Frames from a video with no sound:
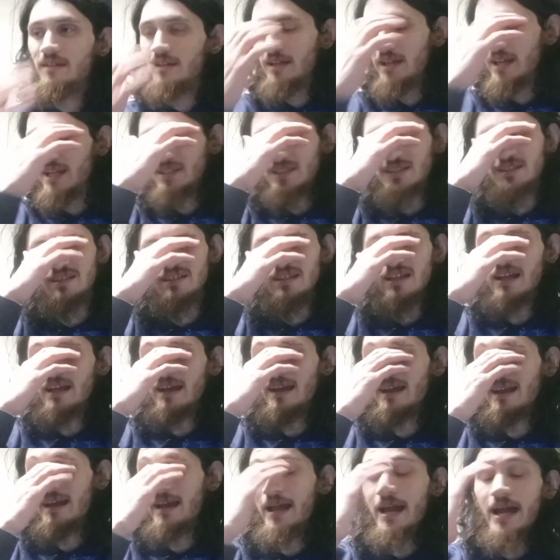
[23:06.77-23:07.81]
it's
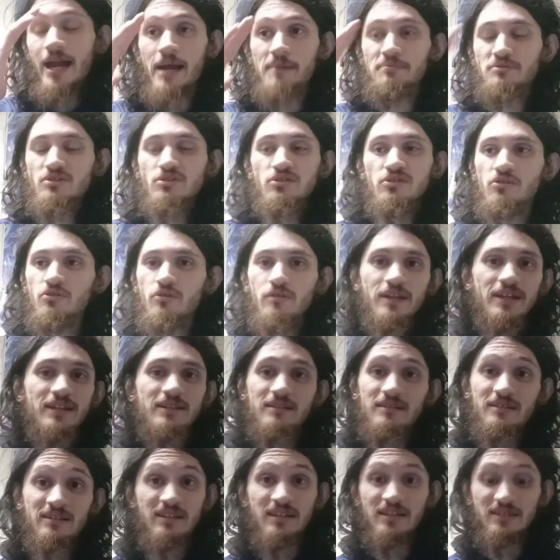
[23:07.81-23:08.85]
absolutely
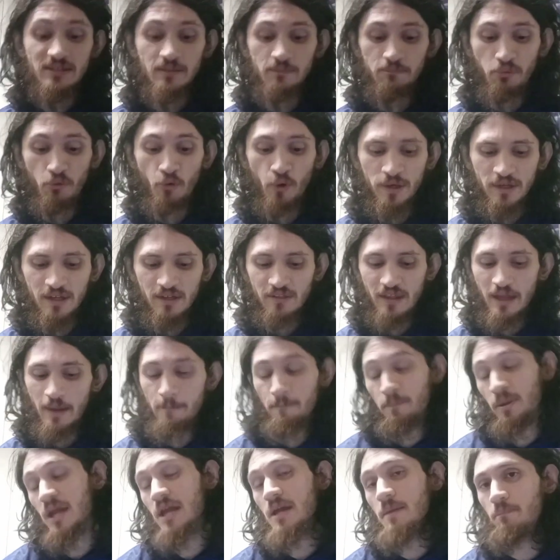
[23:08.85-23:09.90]
disappointing
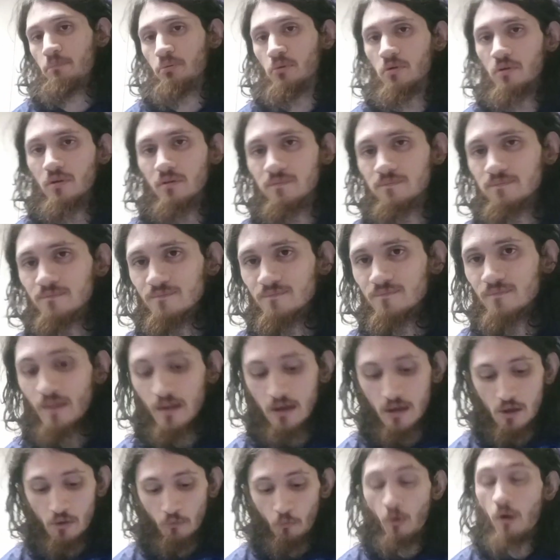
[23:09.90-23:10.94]
that people
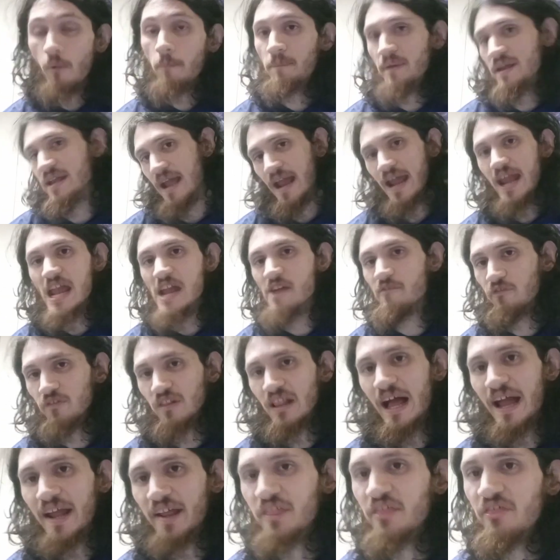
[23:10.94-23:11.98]
will behave
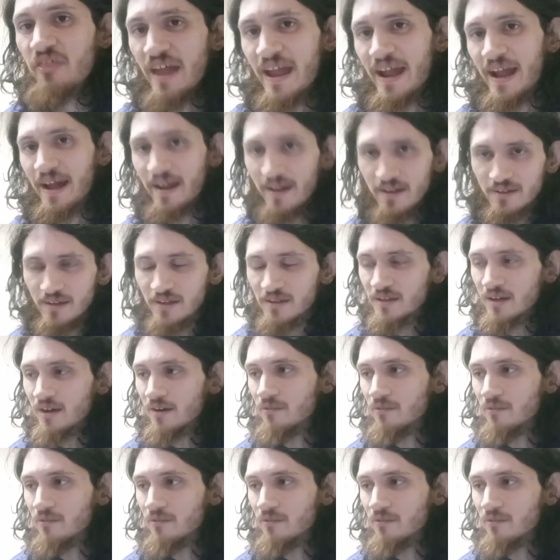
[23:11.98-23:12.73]
like that,